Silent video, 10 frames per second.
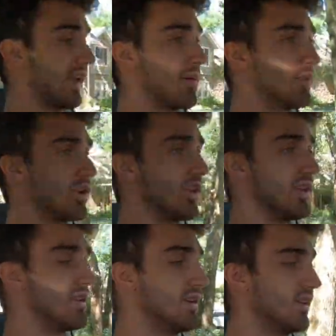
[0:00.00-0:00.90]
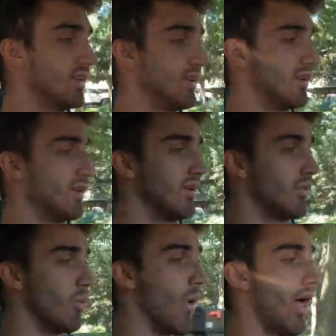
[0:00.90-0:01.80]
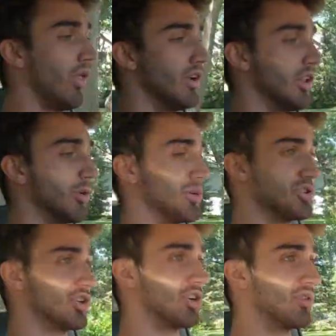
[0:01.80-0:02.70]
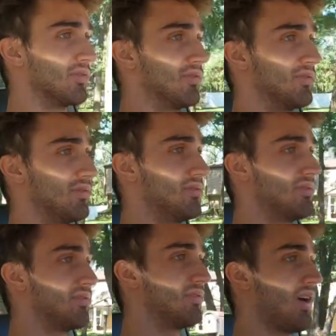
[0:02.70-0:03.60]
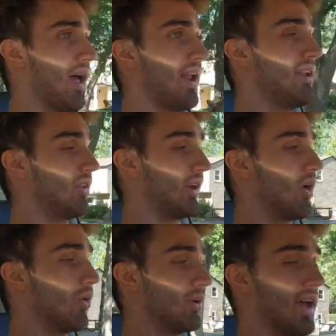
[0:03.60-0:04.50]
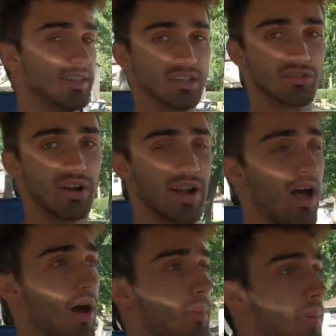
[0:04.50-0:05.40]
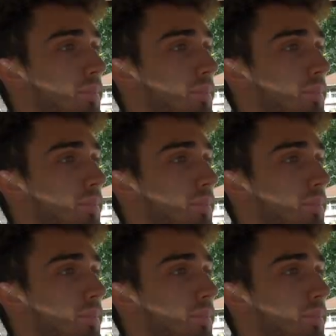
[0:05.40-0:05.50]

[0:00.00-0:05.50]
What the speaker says: Like, I'm literally well into the reserve. I need to like go to a gas station right now.